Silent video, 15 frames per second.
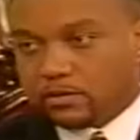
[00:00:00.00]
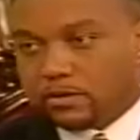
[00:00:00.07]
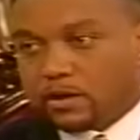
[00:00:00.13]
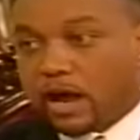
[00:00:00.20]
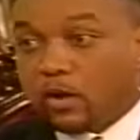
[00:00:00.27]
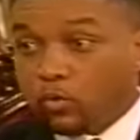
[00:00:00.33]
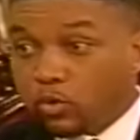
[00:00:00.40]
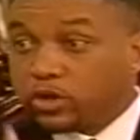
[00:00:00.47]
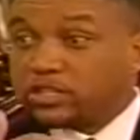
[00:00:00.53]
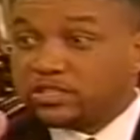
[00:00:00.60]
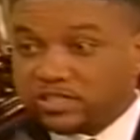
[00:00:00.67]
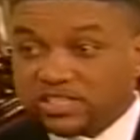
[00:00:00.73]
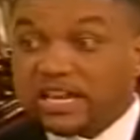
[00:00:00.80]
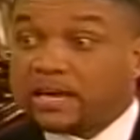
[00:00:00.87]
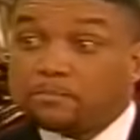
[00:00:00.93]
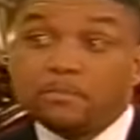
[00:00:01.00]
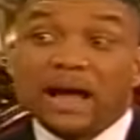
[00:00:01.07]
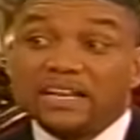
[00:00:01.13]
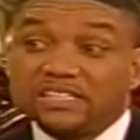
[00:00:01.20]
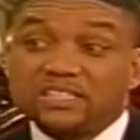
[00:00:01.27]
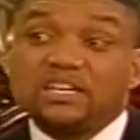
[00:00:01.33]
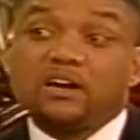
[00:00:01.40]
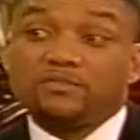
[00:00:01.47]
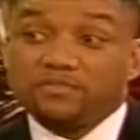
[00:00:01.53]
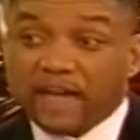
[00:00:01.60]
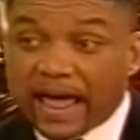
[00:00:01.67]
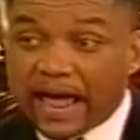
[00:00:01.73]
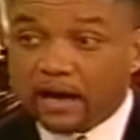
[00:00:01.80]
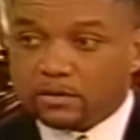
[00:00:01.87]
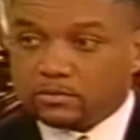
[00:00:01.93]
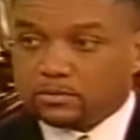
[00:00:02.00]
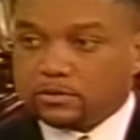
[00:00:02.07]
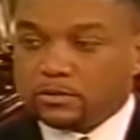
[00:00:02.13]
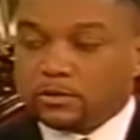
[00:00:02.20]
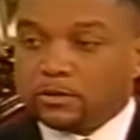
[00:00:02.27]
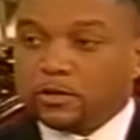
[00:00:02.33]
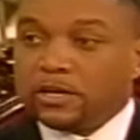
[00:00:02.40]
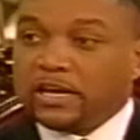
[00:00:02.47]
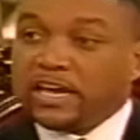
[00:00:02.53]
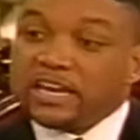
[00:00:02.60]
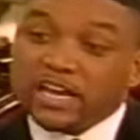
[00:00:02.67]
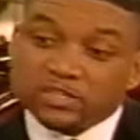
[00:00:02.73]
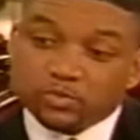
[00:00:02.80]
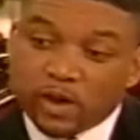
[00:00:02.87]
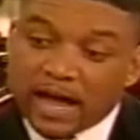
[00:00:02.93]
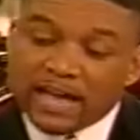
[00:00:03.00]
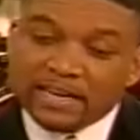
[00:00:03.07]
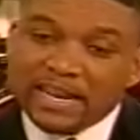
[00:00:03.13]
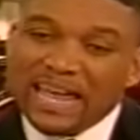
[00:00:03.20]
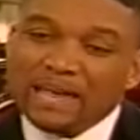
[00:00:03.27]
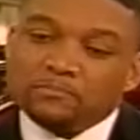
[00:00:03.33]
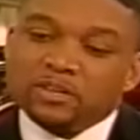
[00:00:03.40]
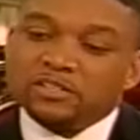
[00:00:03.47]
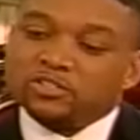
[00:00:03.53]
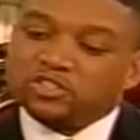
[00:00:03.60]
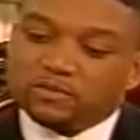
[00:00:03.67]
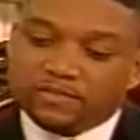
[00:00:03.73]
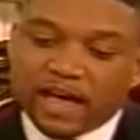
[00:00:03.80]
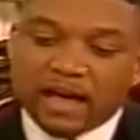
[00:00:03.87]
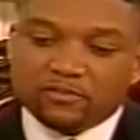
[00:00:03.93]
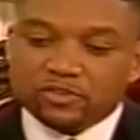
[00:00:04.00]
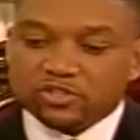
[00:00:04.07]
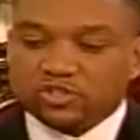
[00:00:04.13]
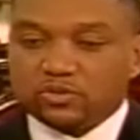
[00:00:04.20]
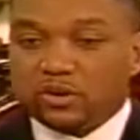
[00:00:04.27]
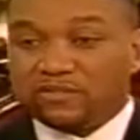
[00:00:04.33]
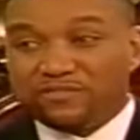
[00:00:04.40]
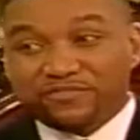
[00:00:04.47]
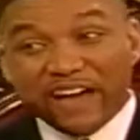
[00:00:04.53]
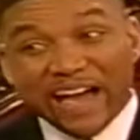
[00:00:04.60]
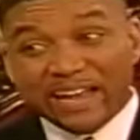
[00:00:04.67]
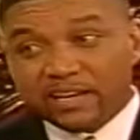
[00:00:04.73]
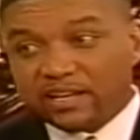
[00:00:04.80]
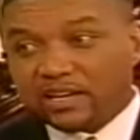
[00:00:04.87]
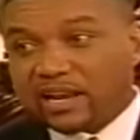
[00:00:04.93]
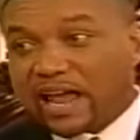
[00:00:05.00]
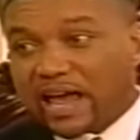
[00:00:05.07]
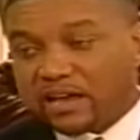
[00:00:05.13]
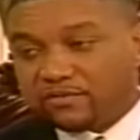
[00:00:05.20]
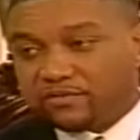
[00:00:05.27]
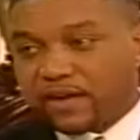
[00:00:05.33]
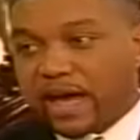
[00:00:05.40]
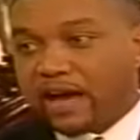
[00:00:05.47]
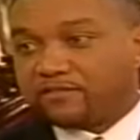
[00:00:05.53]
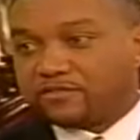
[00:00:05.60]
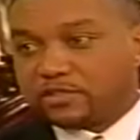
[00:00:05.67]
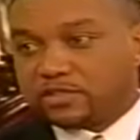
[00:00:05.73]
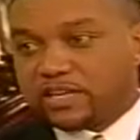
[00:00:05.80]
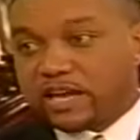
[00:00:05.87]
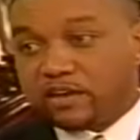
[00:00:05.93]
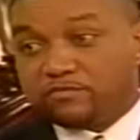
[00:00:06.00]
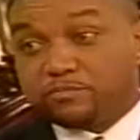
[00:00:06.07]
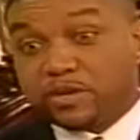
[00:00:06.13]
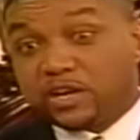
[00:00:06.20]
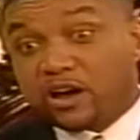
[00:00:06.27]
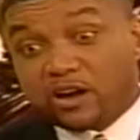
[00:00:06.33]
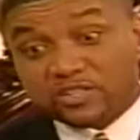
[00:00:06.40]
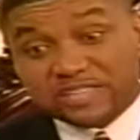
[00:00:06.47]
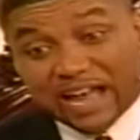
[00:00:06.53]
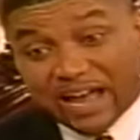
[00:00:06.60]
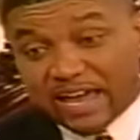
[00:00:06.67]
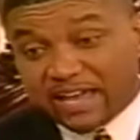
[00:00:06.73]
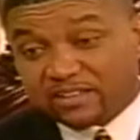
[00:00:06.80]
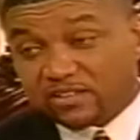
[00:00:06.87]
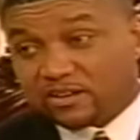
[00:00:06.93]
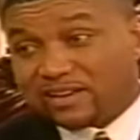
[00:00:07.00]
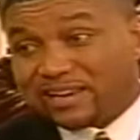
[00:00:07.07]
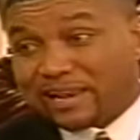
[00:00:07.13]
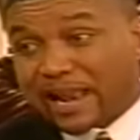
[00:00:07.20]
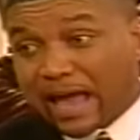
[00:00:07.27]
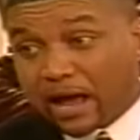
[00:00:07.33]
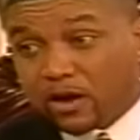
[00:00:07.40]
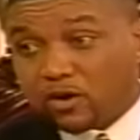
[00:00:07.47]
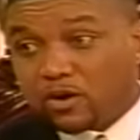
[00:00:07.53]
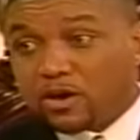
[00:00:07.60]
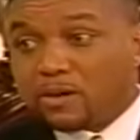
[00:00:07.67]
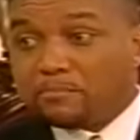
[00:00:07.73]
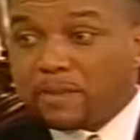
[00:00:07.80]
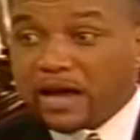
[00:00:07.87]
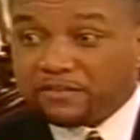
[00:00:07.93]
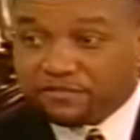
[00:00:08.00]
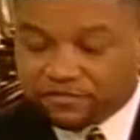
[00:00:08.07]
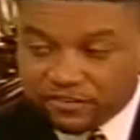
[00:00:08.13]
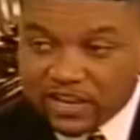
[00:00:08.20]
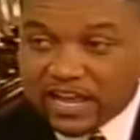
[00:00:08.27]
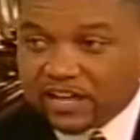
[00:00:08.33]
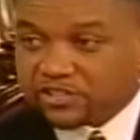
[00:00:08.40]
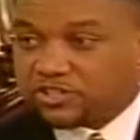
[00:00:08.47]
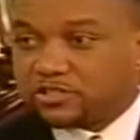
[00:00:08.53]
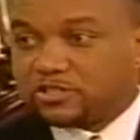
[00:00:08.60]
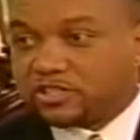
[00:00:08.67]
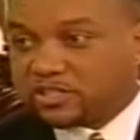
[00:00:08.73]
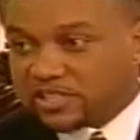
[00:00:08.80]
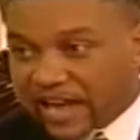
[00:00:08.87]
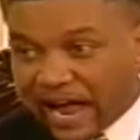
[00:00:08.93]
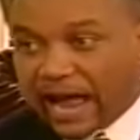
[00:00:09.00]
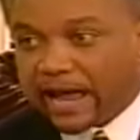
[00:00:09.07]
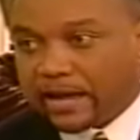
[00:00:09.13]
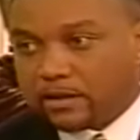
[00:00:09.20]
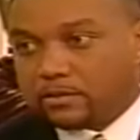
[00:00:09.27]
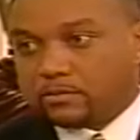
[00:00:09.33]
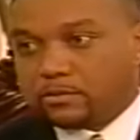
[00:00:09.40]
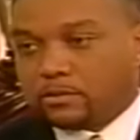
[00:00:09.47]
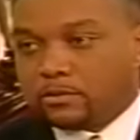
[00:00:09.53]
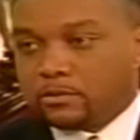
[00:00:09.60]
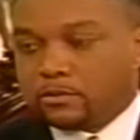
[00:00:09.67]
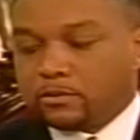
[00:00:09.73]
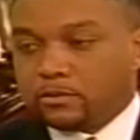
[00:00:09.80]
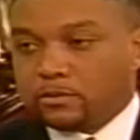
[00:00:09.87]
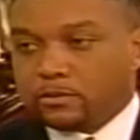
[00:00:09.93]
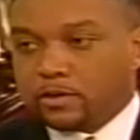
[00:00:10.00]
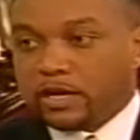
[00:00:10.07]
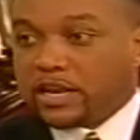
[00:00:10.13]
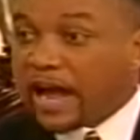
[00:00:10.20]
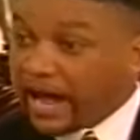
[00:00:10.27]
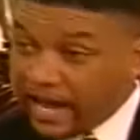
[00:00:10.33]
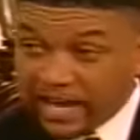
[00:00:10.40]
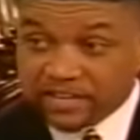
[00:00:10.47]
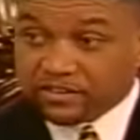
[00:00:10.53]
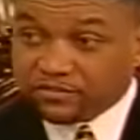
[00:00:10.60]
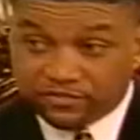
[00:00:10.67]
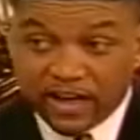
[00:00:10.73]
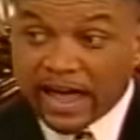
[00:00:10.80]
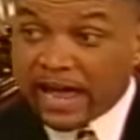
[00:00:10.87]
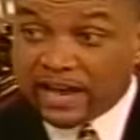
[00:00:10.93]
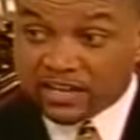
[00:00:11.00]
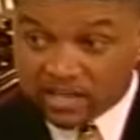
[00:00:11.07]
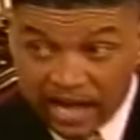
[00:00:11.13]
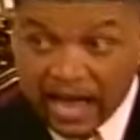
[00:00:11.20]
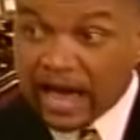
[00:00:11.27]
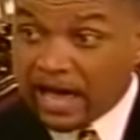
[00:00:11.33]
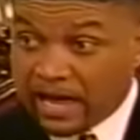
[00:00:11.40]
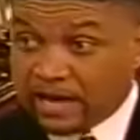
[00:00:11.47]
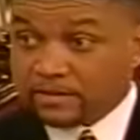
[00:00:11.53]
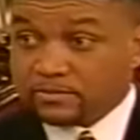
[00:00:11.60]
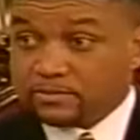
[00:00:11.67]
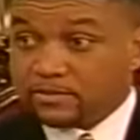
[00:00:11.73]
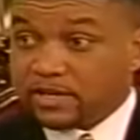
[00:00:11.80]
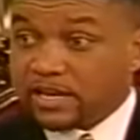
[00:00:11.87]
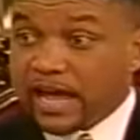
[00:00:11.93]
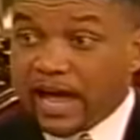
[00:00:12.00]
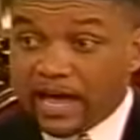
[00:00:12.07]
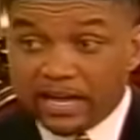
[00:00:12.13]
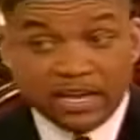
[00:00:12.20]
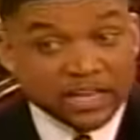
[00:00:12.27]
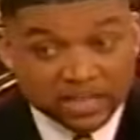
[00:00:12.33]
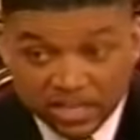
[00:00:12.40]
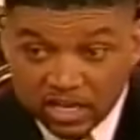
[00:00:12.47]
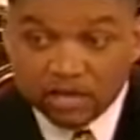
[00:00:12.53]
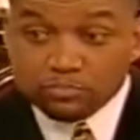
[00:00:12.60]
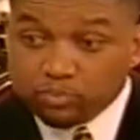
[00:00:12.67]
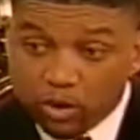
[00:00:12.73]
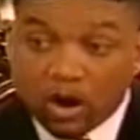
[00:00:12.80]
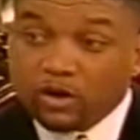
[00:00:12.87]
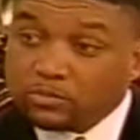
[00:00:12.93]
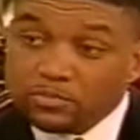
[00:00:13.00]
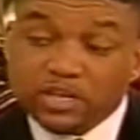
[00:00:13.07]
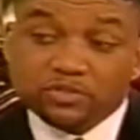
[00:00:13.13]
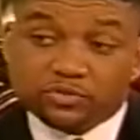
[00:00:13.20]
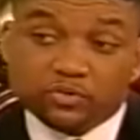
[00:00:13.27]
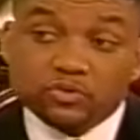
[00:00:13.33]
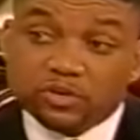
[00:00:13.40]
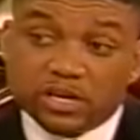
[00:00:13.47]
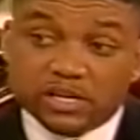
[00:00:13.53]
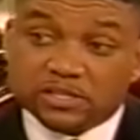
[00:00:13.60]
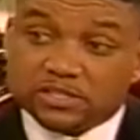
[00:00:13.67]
I wanted to take myself out. And that's why I named it Surviving the Storm, Finding Life After Death, because I had to allow my flesh to die. And I had to find God, and he brought me through this.